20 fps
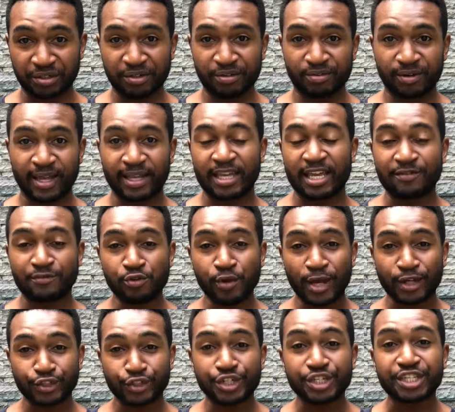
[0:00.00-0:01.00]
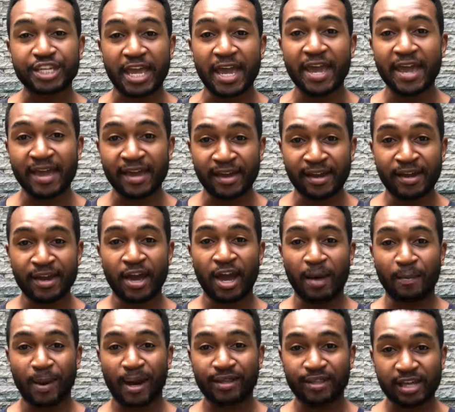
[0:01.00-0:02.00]
Like, if you actually care
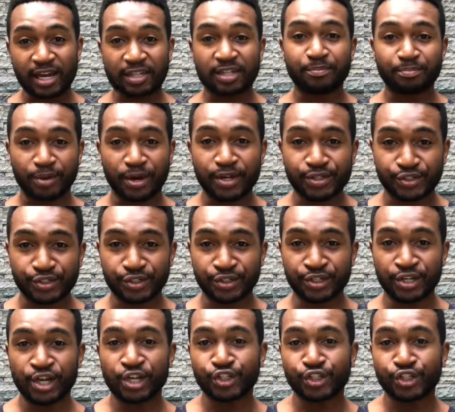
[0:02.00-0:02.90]
about the other person,